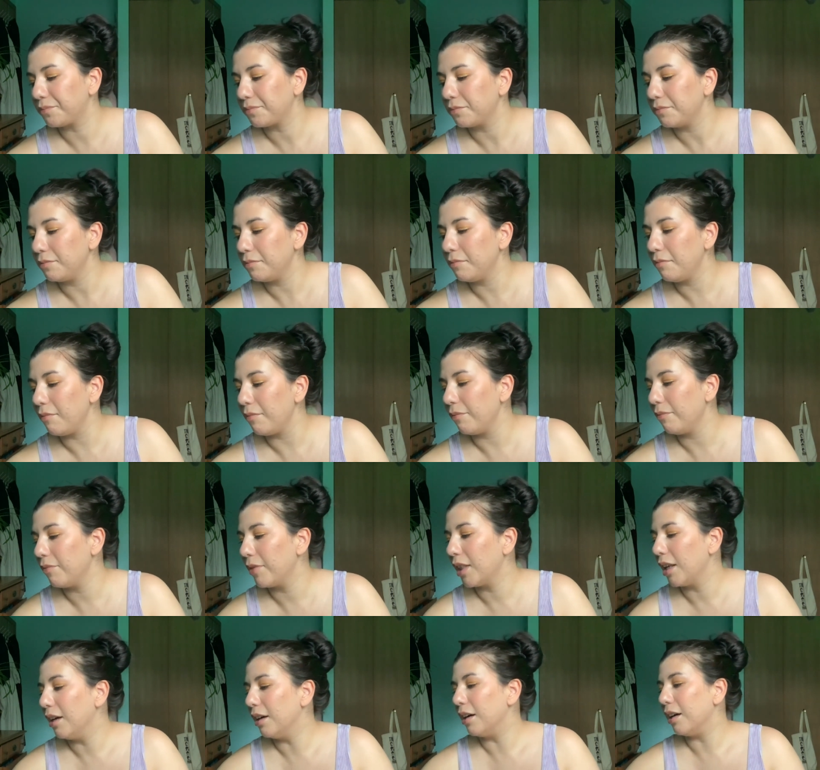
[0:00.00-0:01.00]

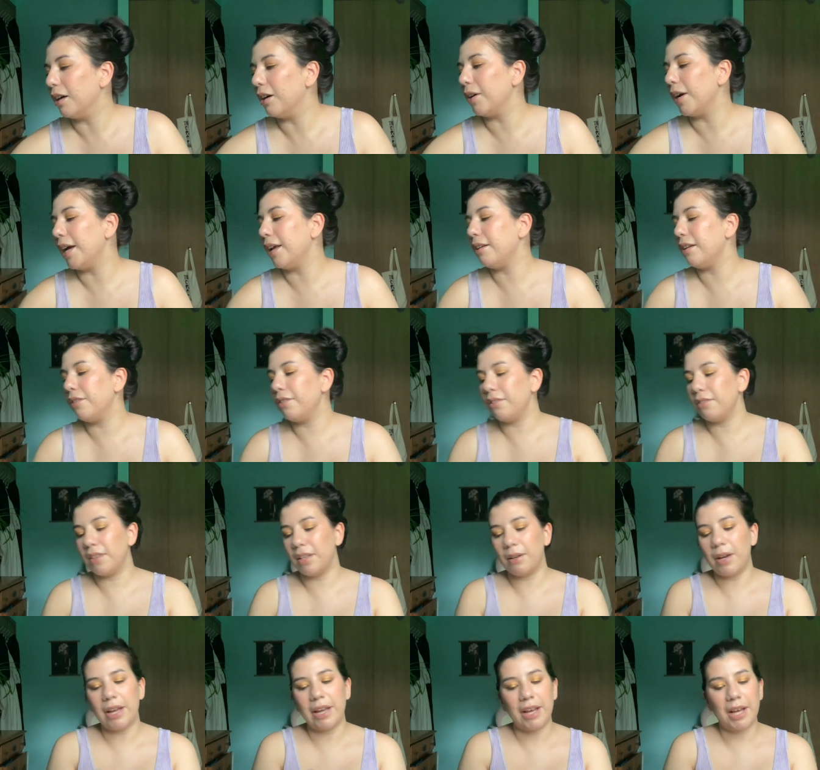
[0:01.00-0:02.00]
Okay, another thing
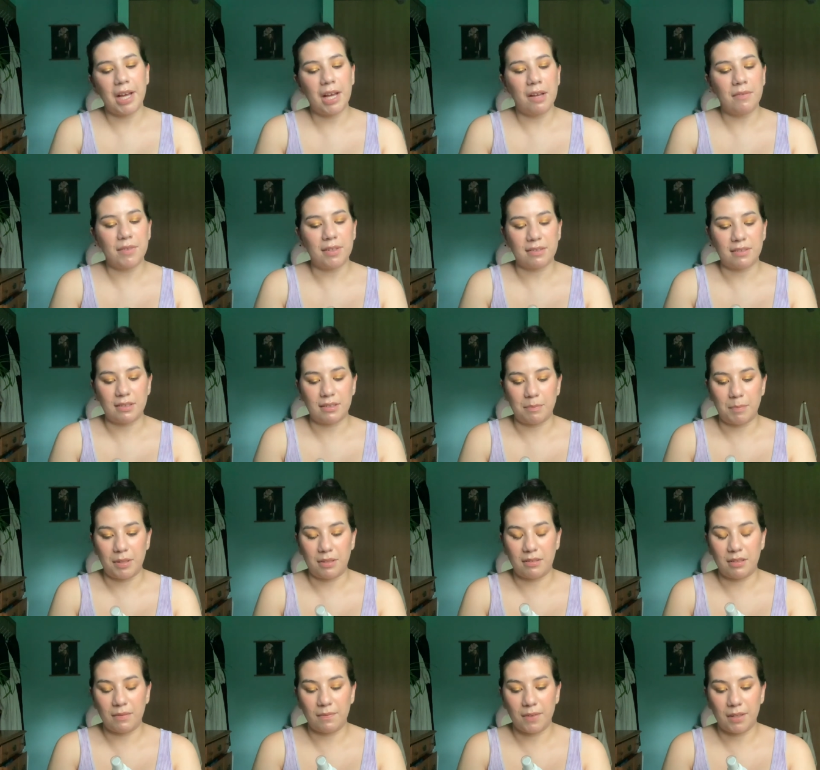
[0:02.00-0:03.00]
I have is the
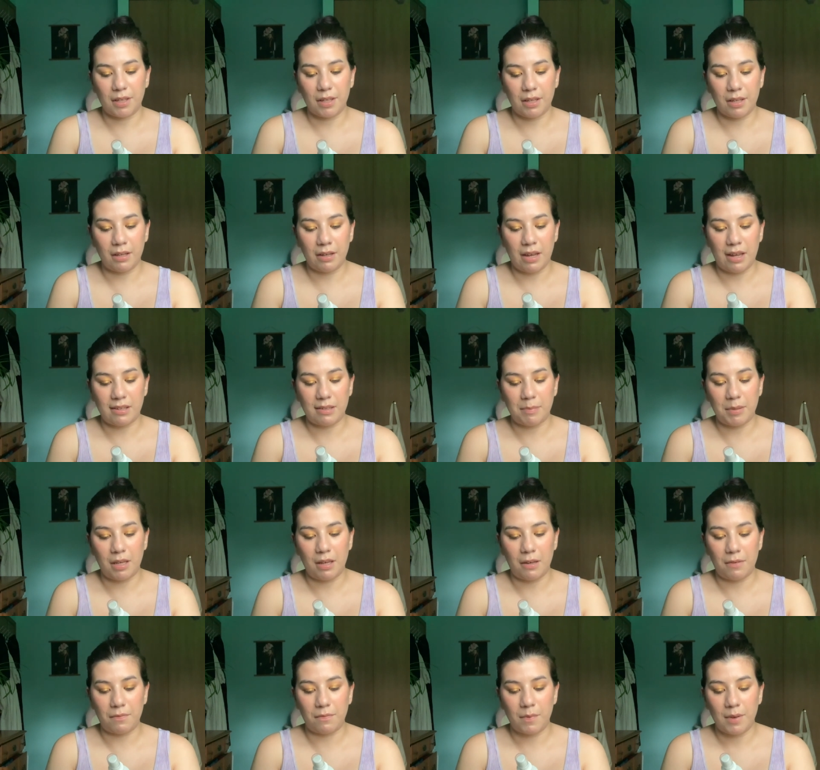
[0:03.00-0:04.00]
Pacifica S P
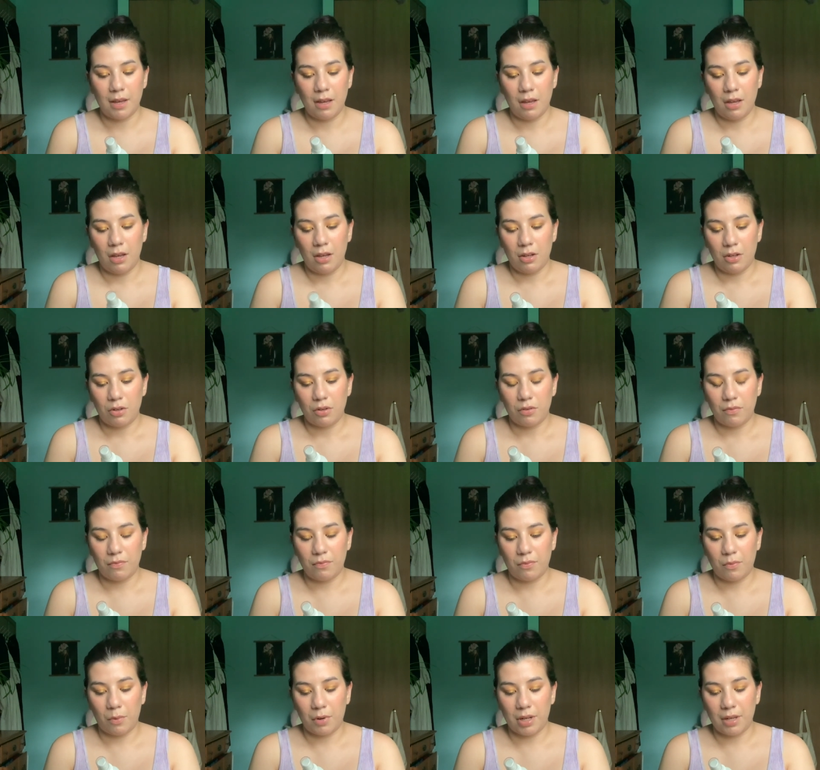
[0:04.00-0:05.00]
F
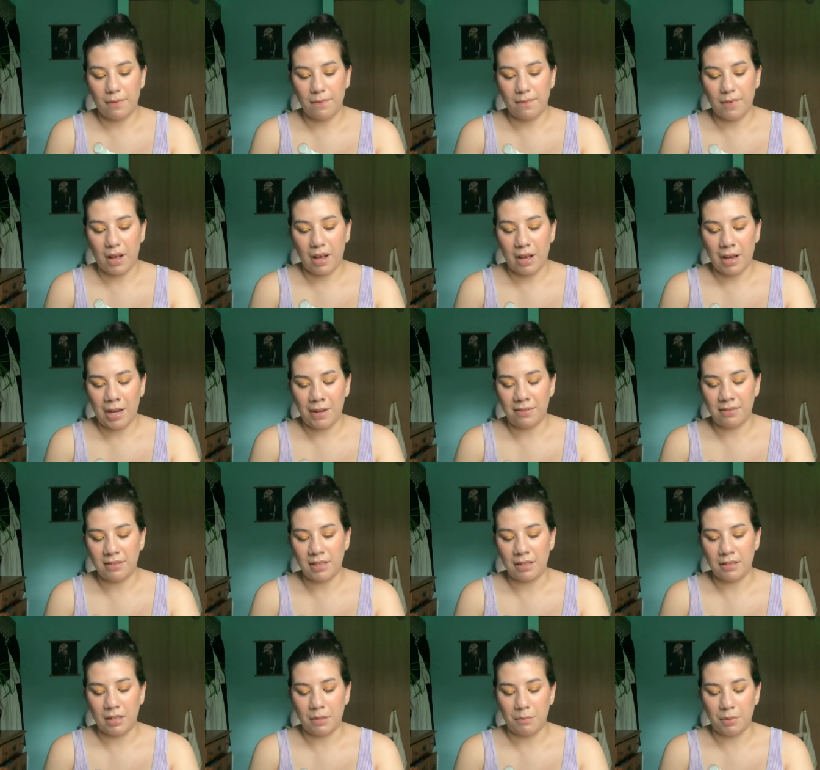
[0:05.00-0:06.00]
forty-five
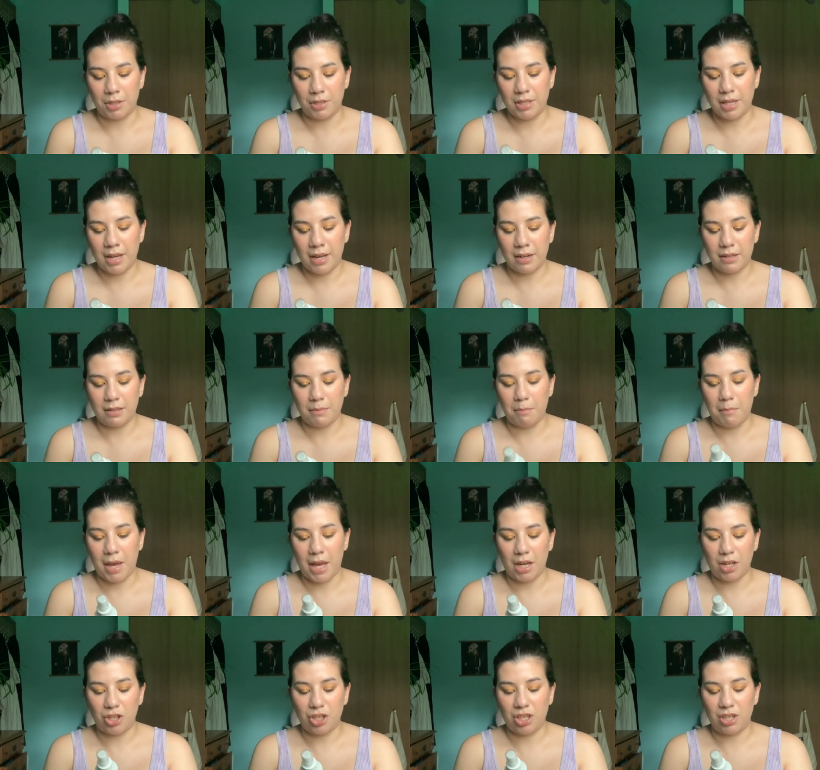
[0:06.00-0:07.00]
Set and Protect
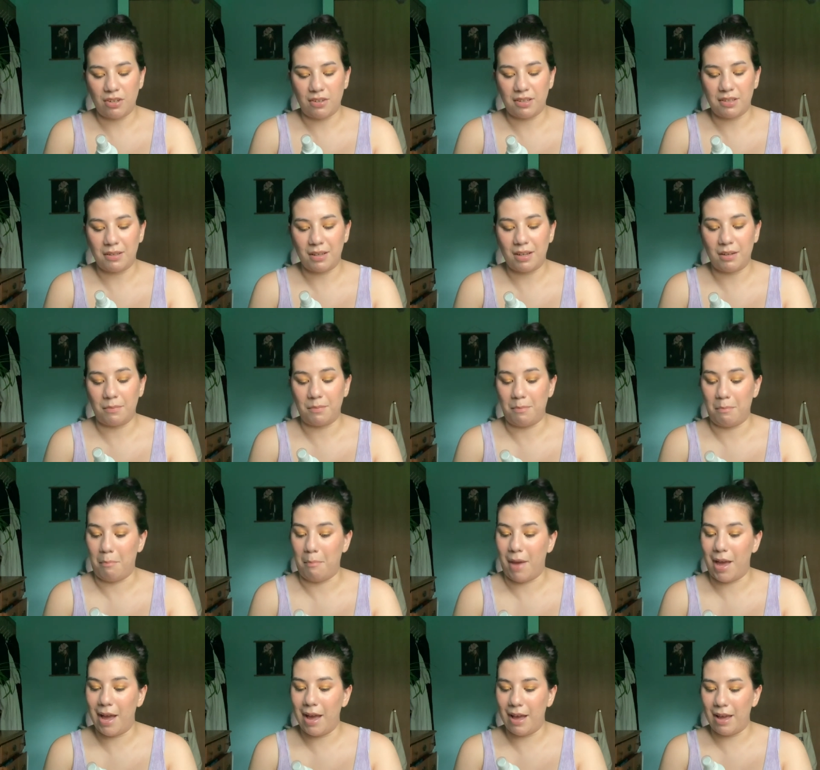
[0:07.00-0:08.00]
Matte Sheer Set
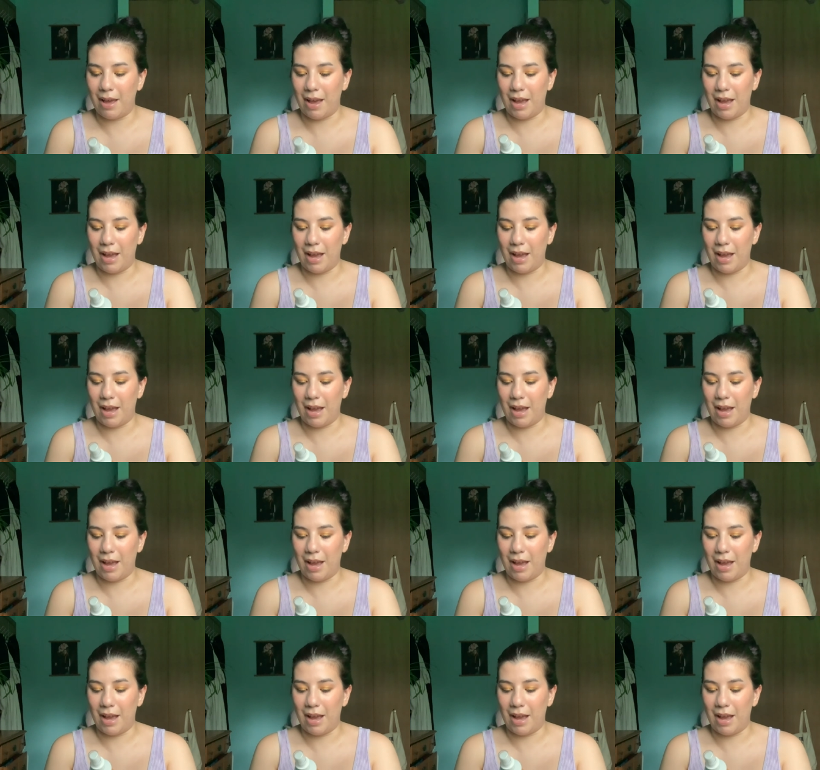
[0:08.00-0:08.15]
Matte.